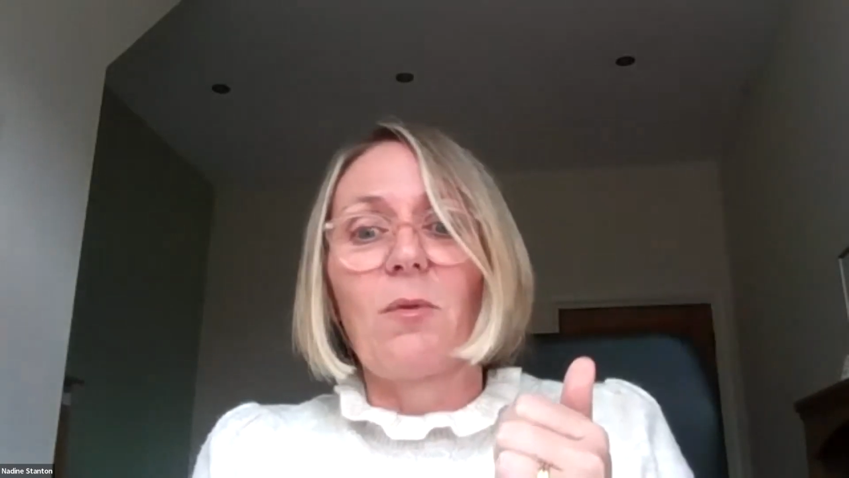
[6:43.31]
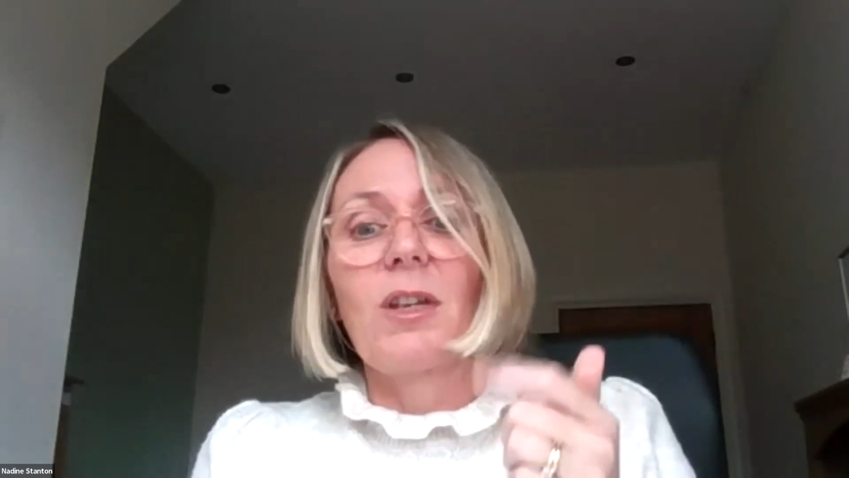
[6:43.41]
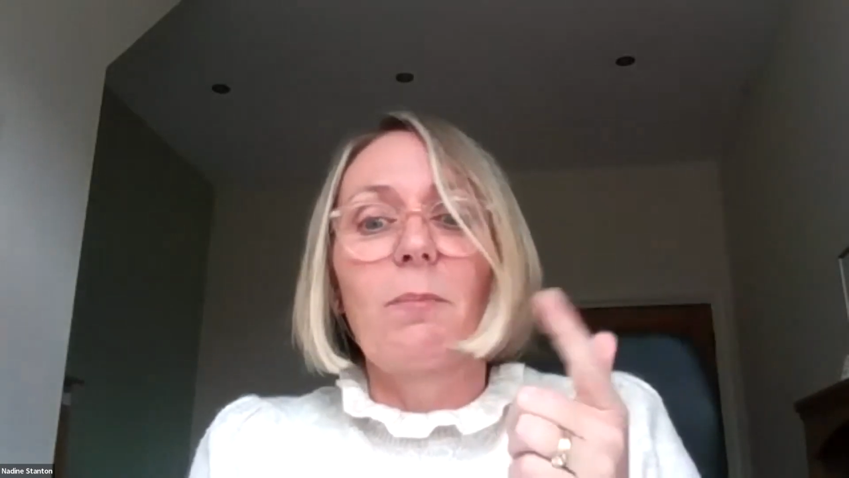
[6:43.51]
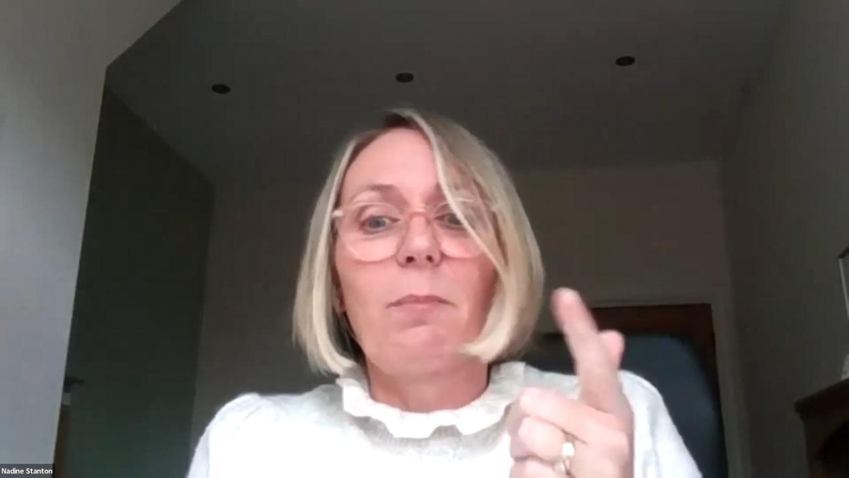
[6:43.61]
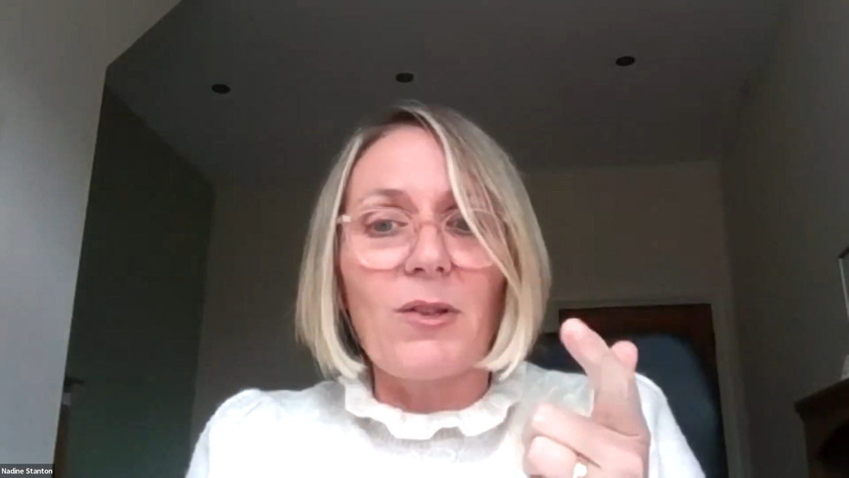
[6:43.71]
or
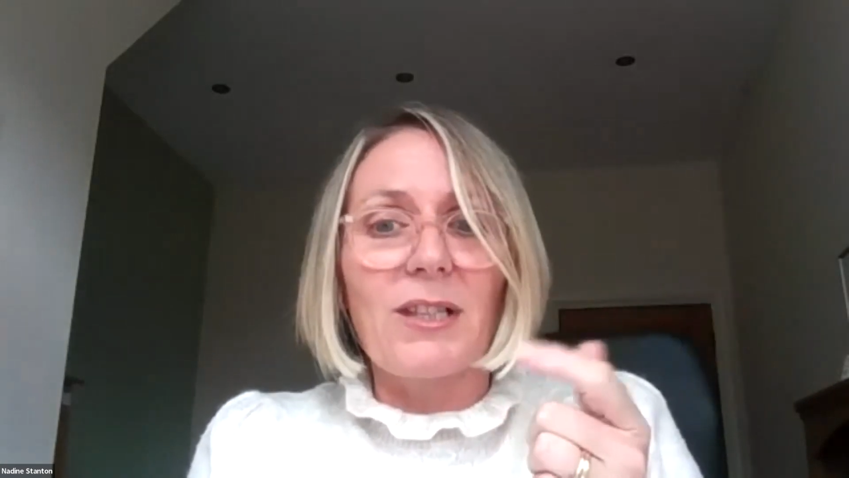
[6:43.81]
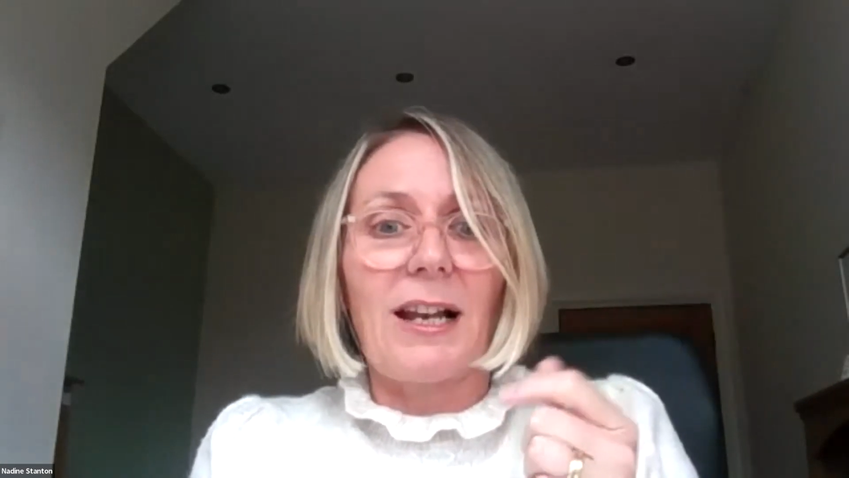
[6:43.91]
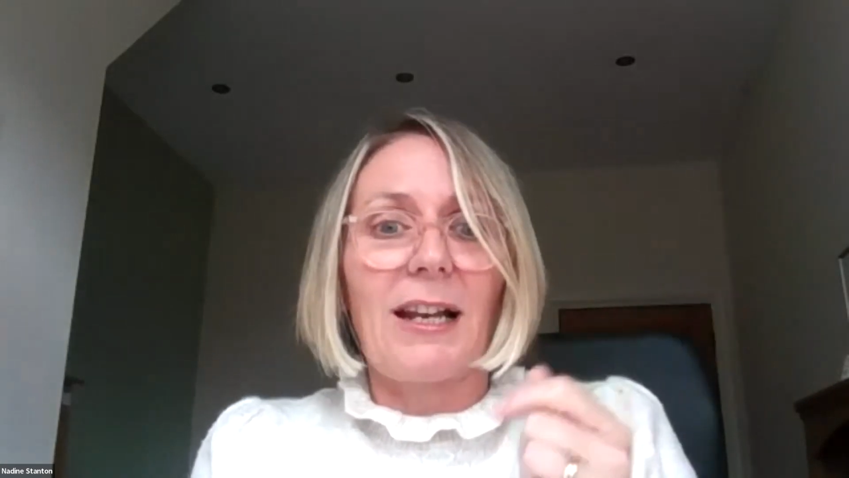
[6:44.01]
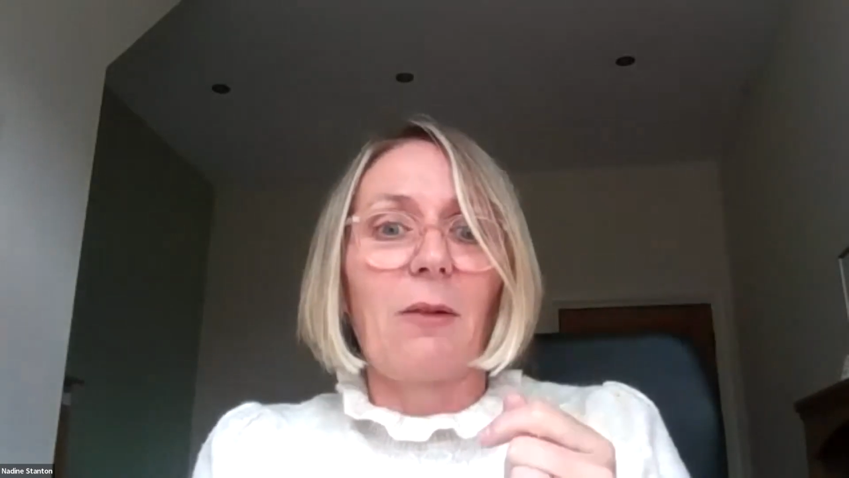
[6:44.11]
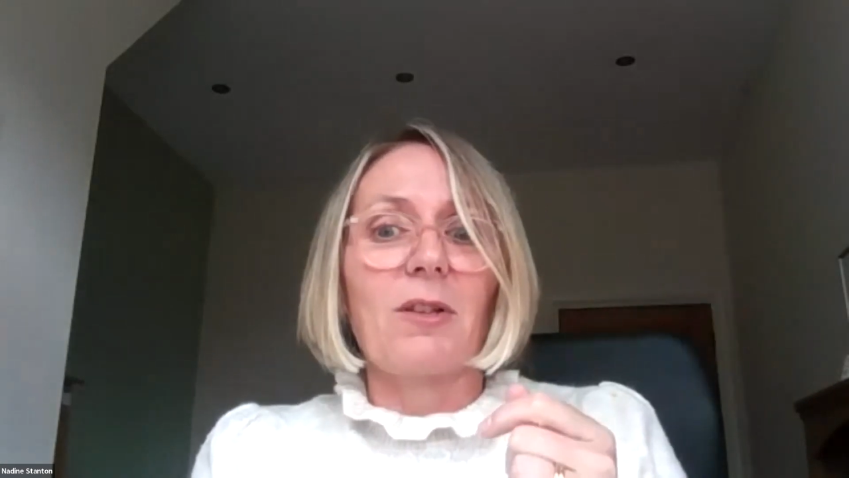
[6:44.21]
your boss
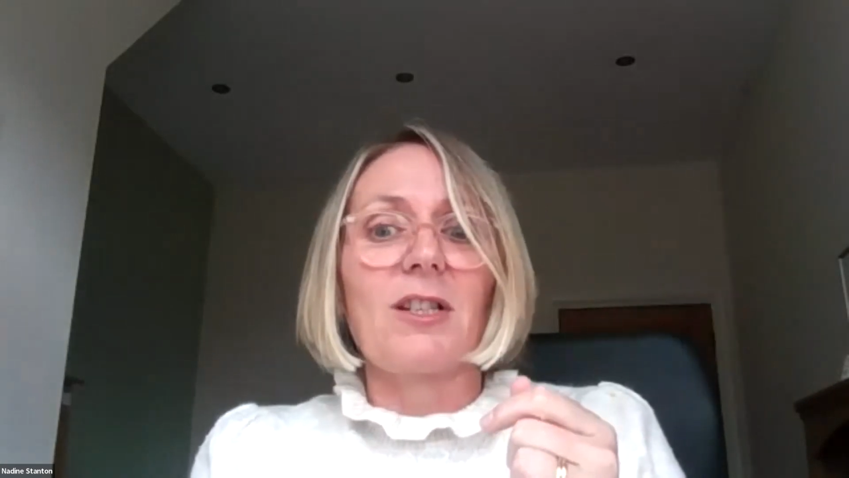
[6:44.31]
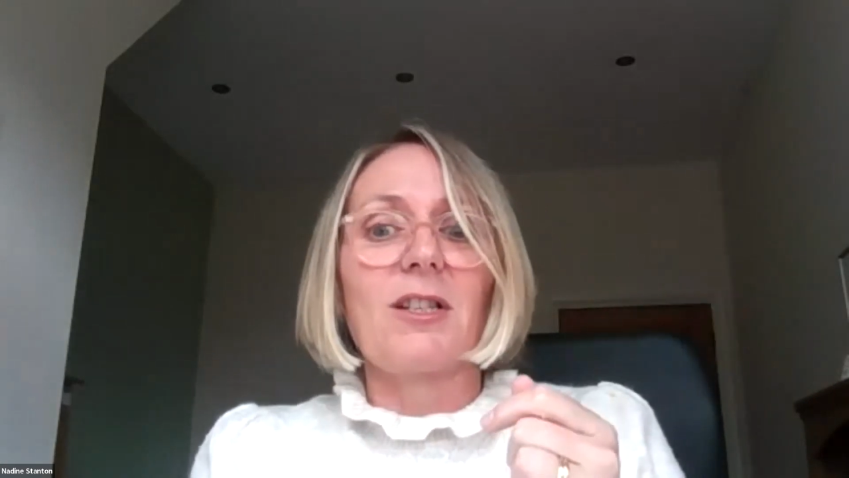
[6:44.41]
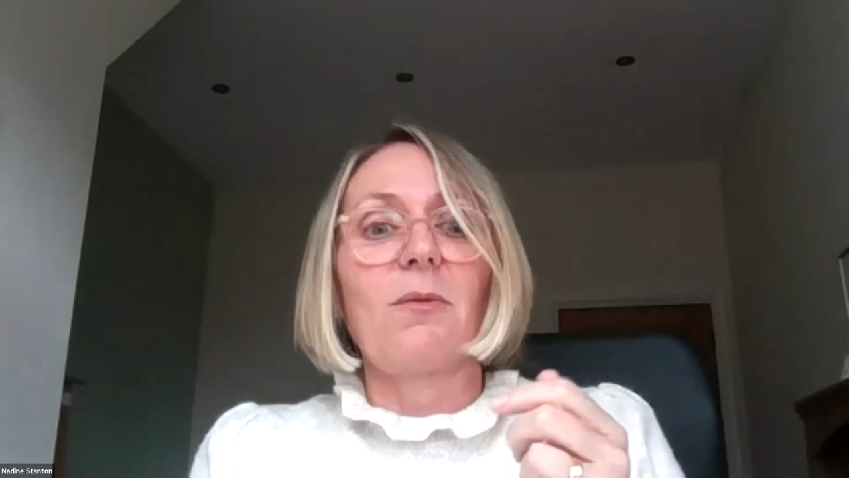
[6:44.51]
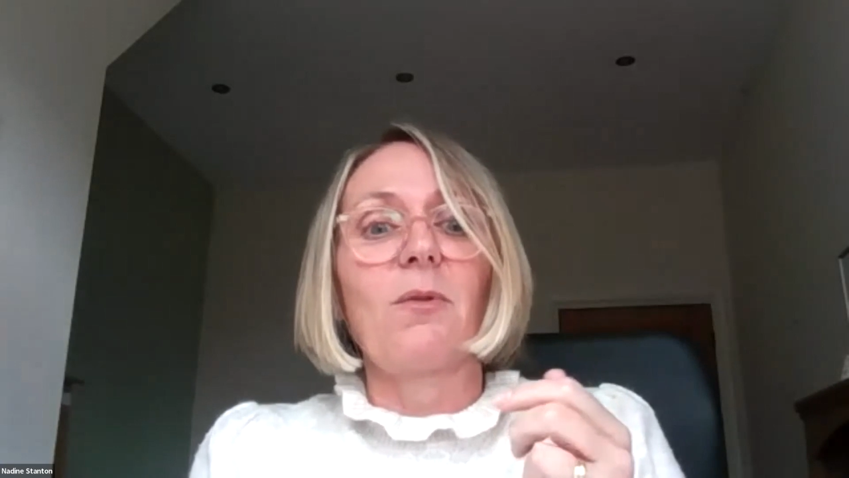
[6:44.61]
telling you what to do,